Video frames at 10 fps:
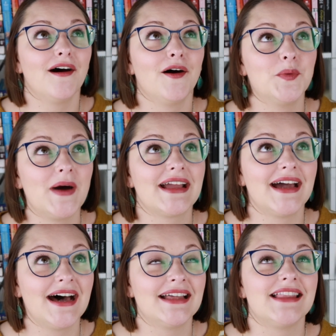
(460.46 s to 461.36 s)
Oh my
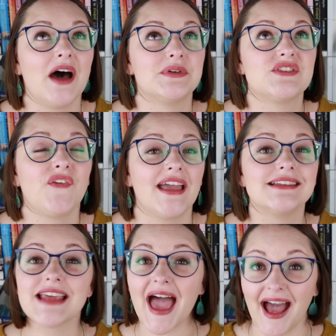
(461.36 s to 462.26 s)
God, that was
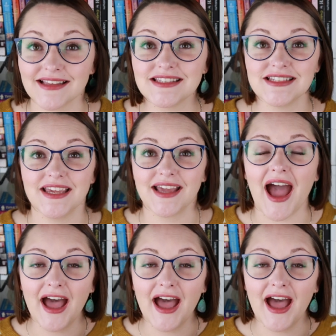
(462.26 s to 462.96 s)
fantastic.